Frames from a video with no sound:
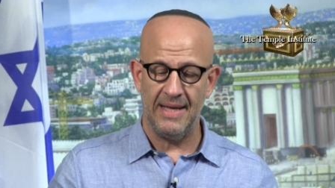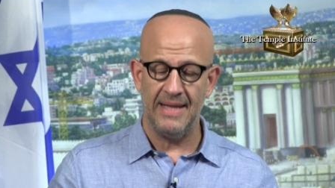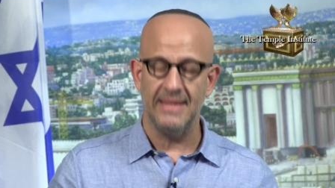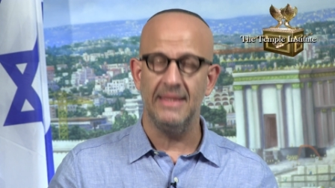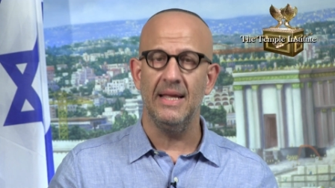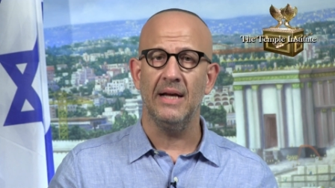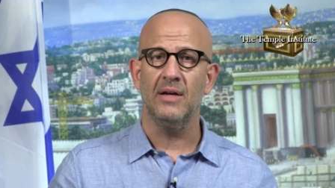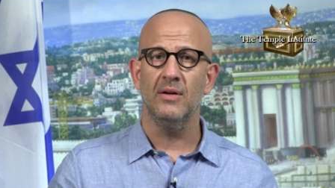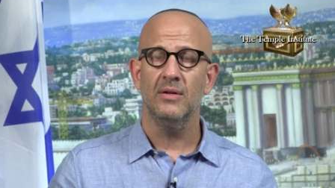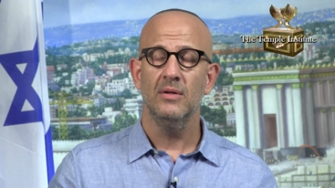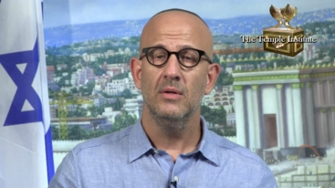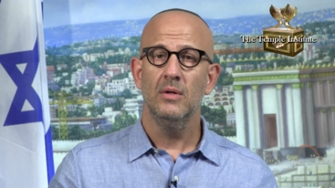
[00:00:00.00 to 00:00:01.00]
hadek,
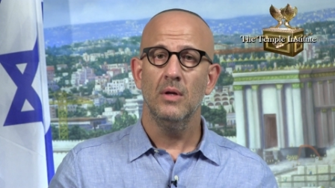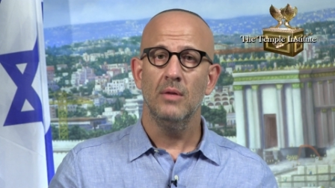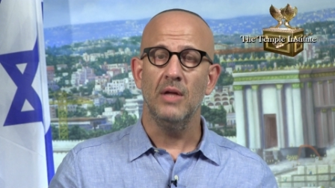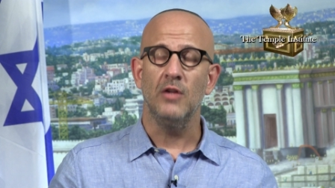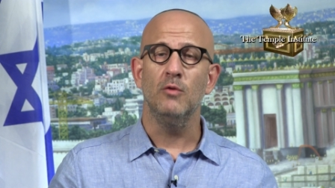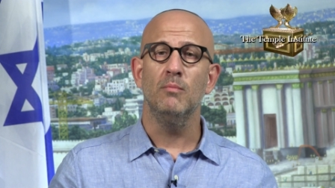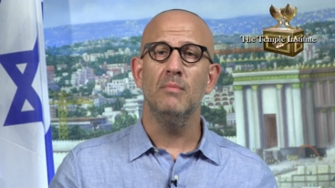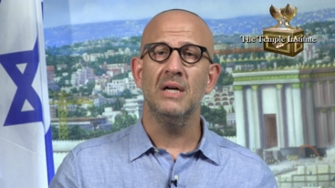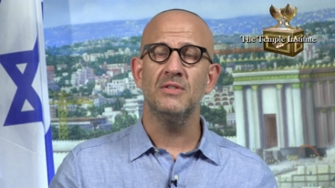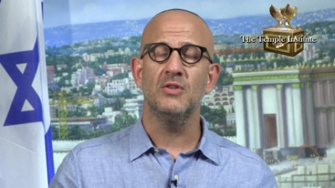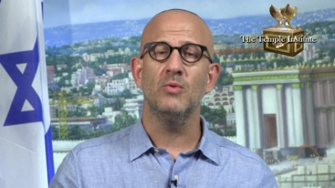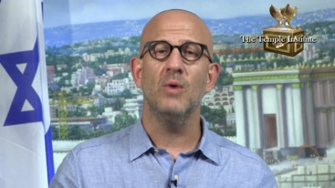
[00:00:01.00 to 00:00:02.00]
that you
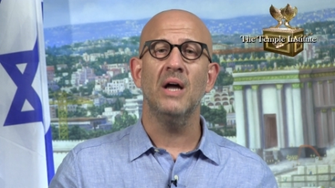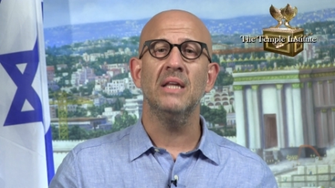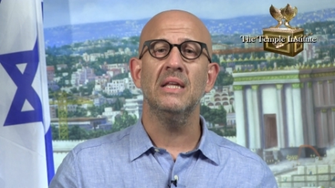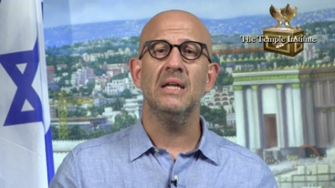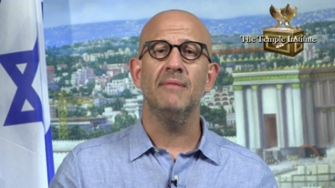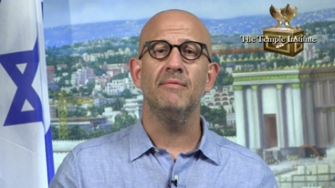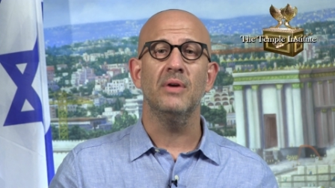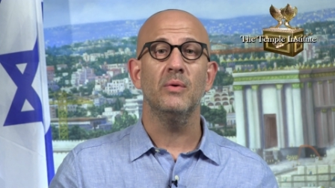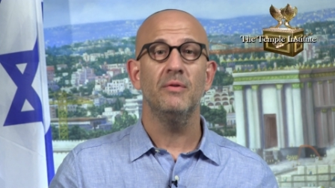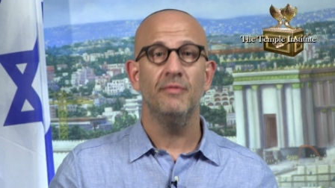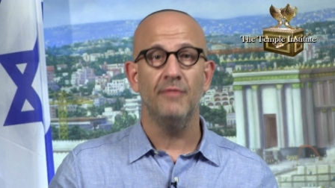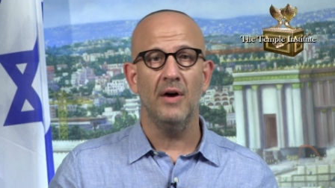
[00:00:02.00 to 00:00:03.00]
must grind it up
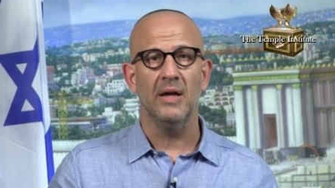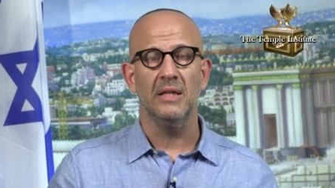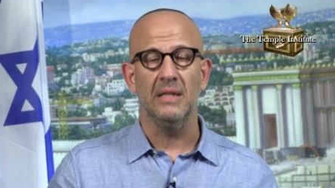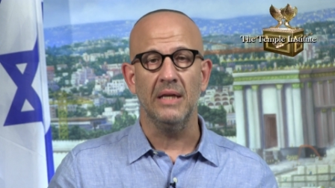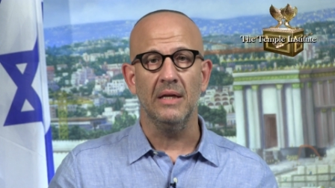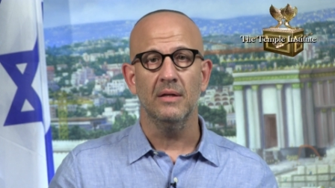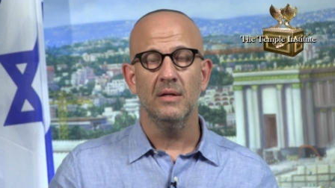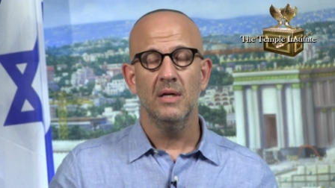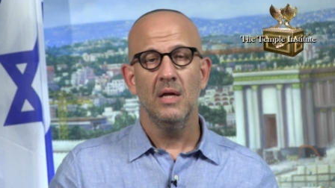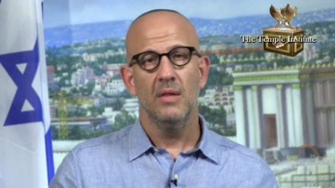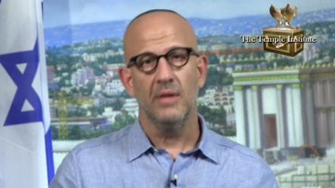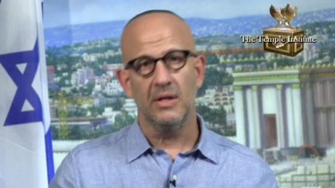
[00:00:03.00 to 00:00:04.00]
very finely.
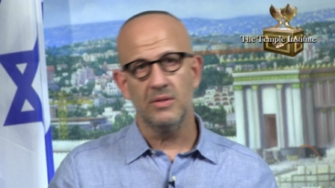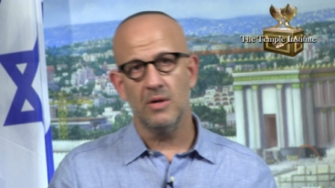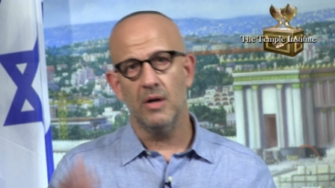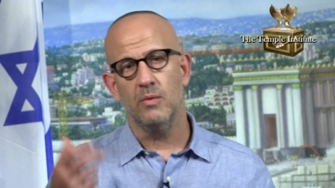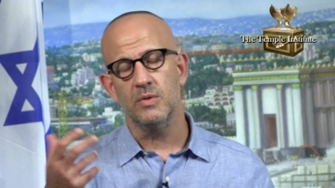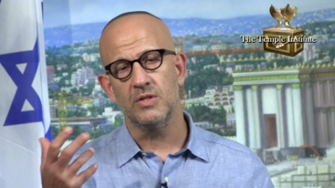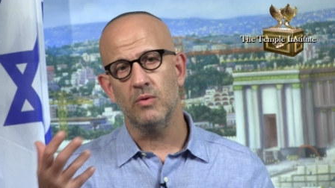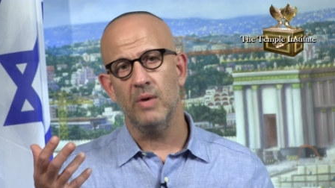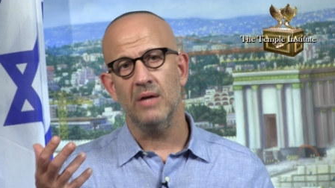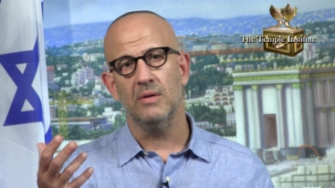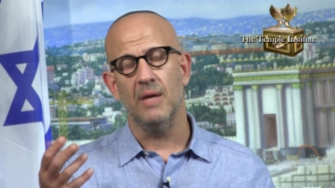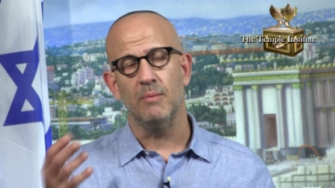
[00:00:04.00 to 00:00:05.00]
The Ketoret was
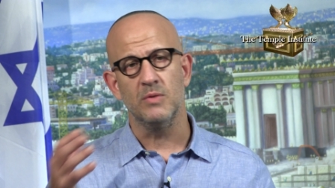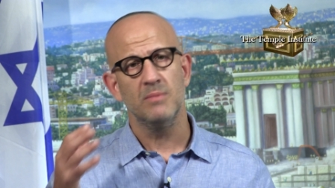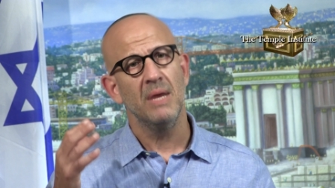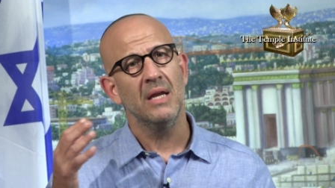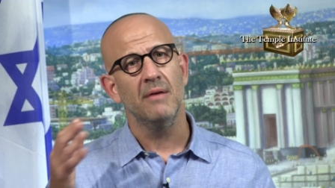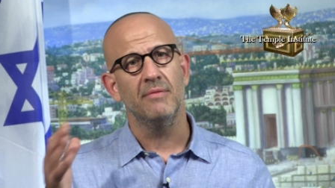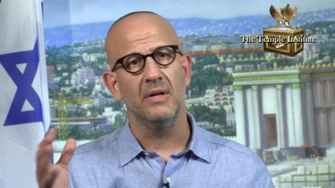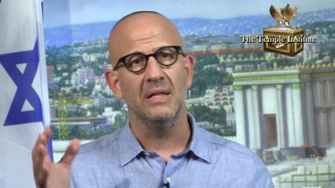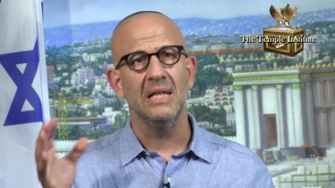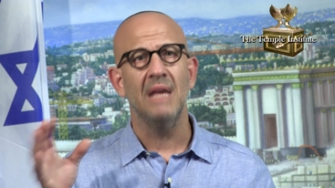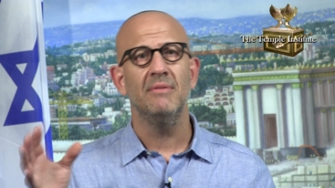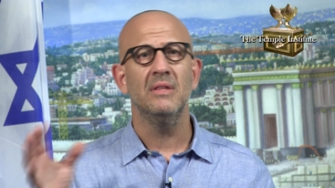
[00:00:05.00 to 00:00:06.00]
ground up. It was made up of
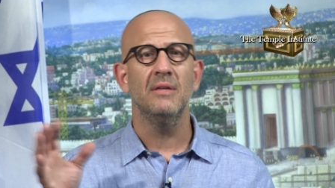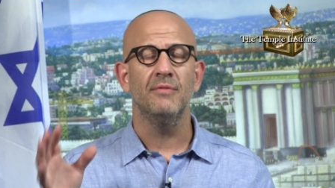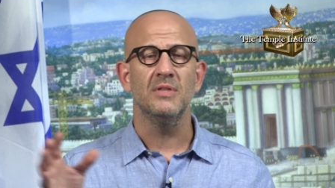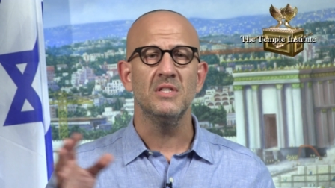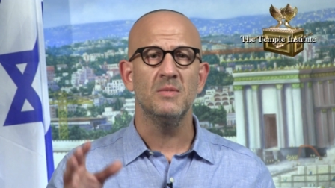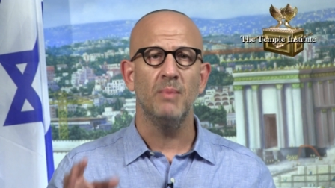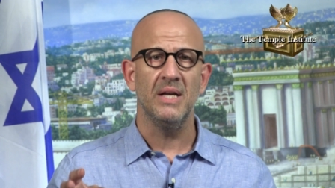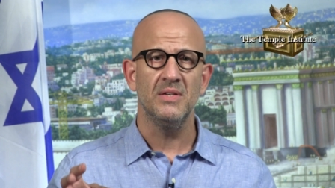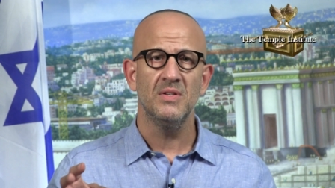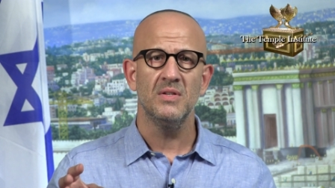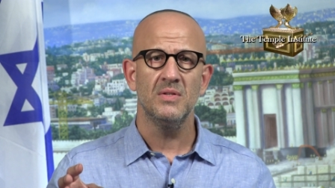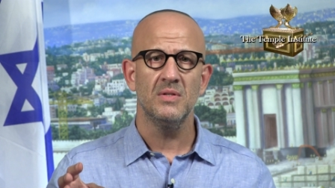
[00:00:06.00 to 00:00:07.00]
11 different
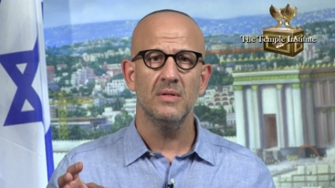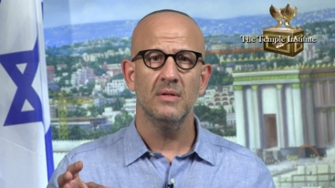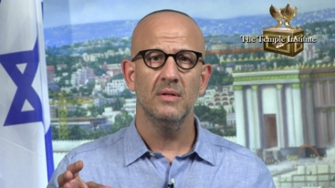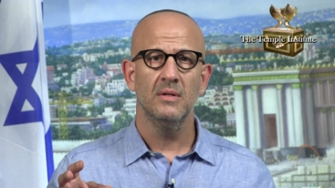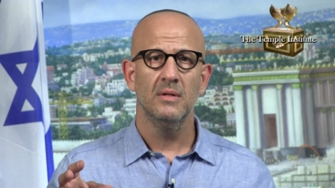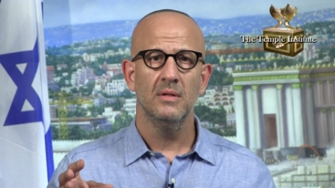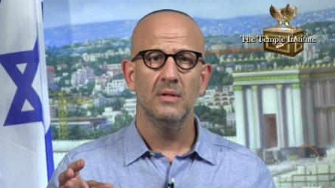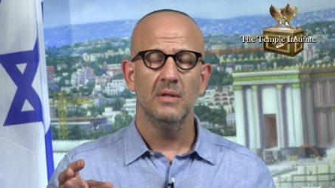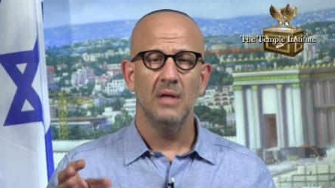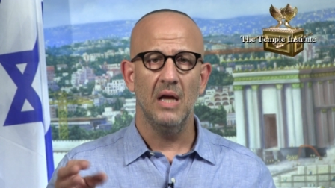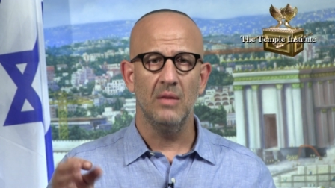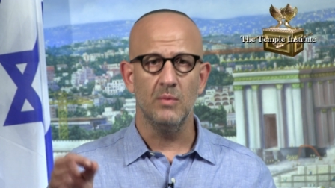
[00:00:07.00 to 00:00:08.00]
spices,
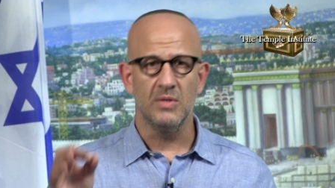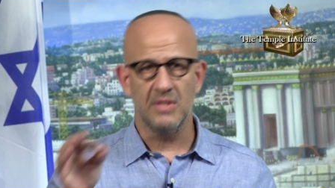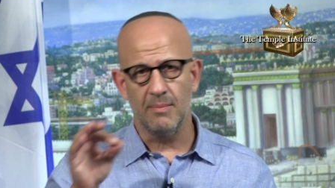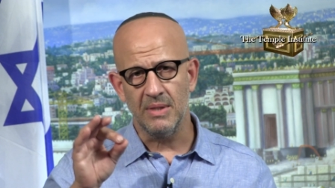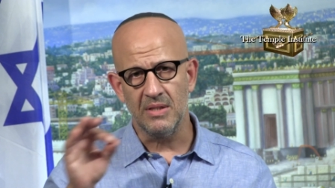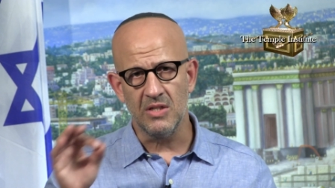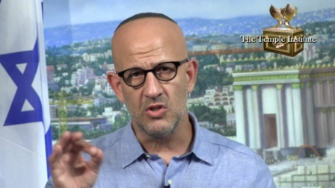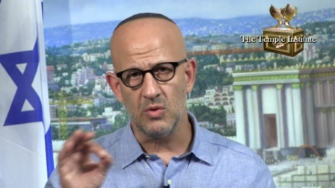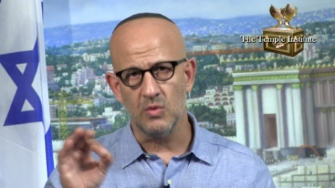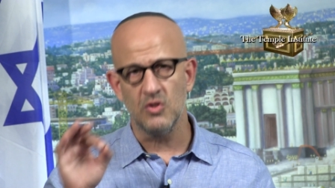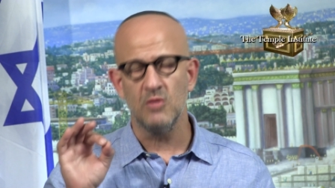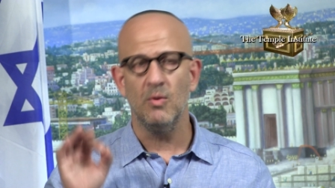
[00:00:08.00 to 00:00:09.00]
and there were some
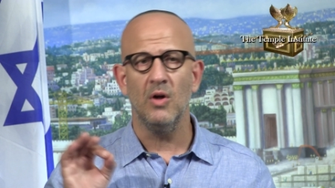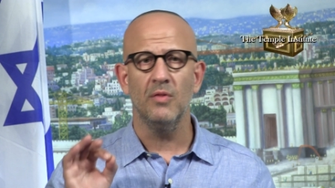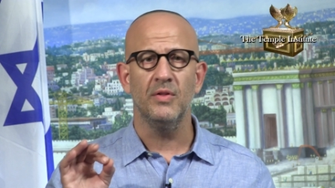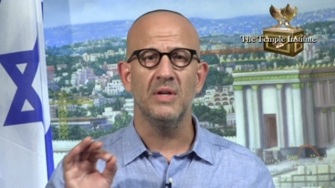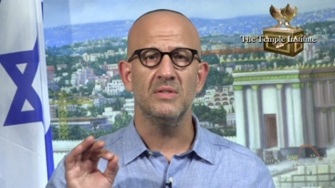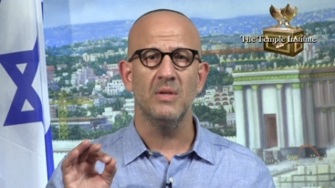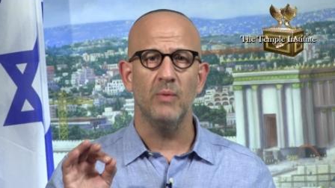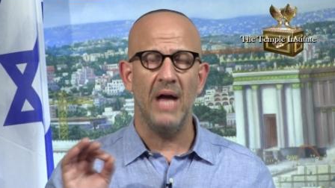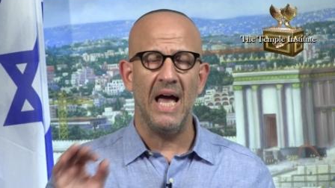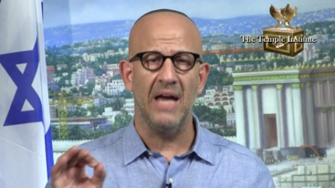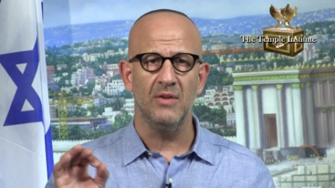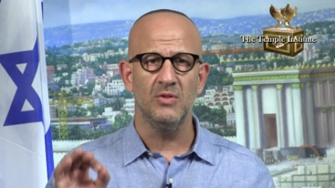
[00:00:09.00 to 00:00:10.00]
additional small things that were
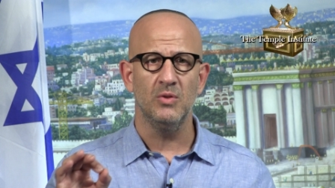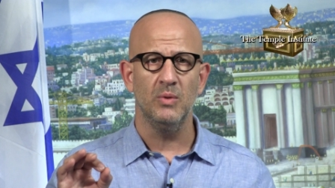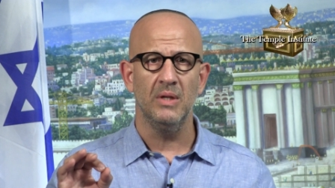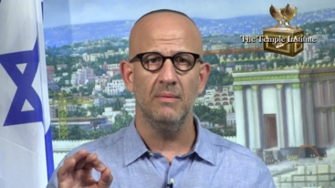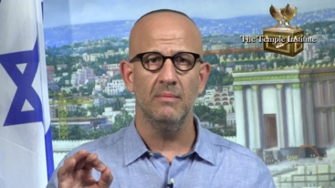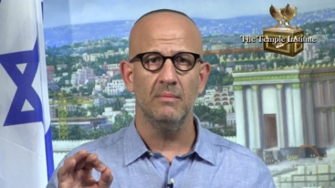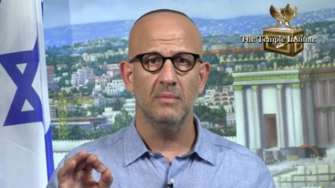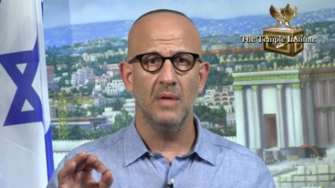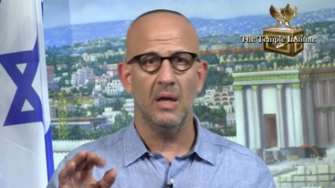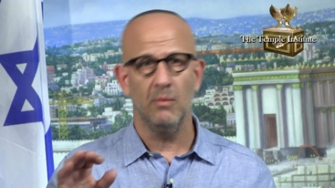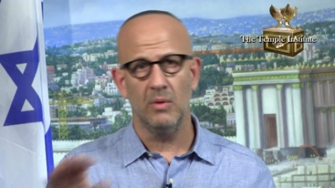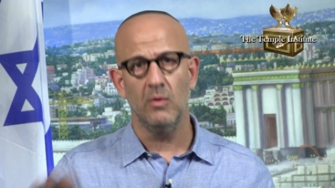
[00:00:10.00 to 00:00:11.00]
added to it.
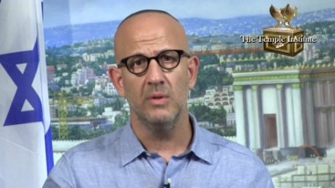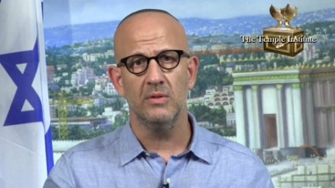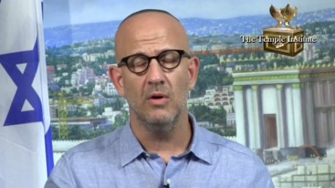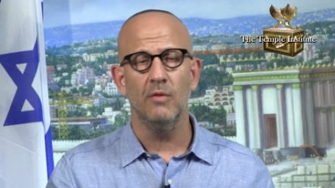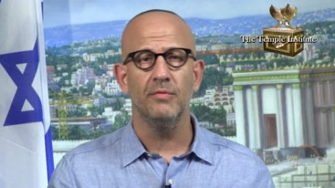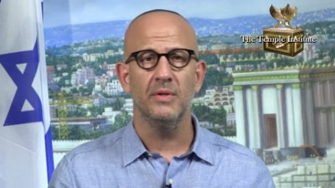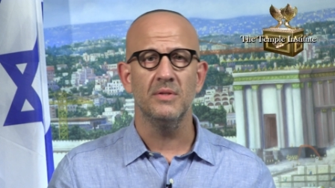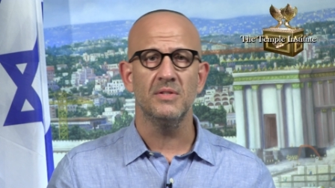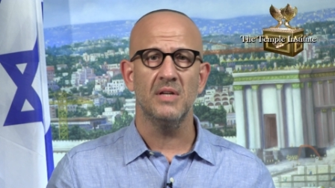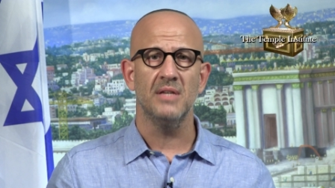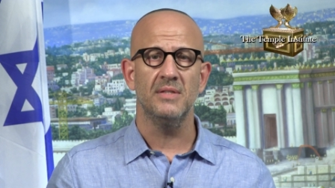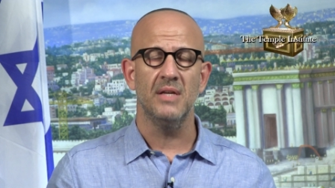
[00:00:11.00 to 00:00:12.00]
And I'm going to hopefully
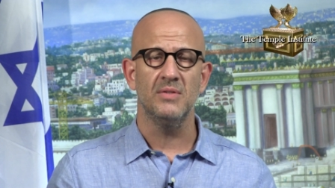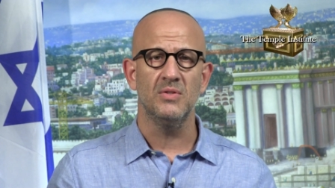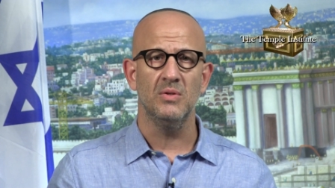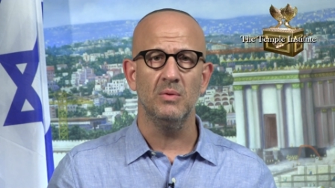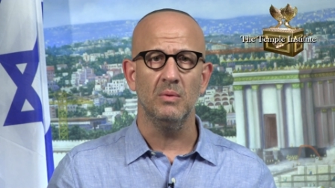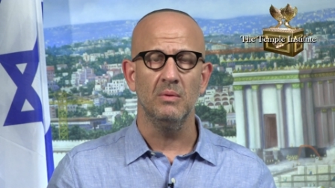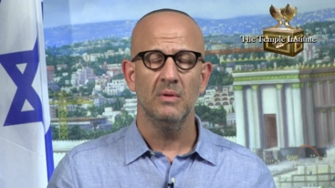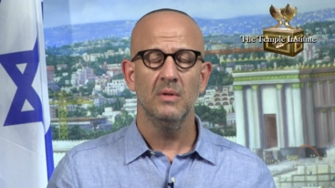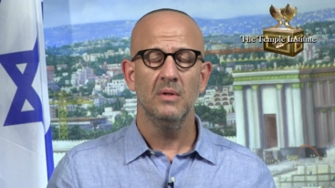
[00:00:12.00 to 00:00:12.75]
discuss that soon.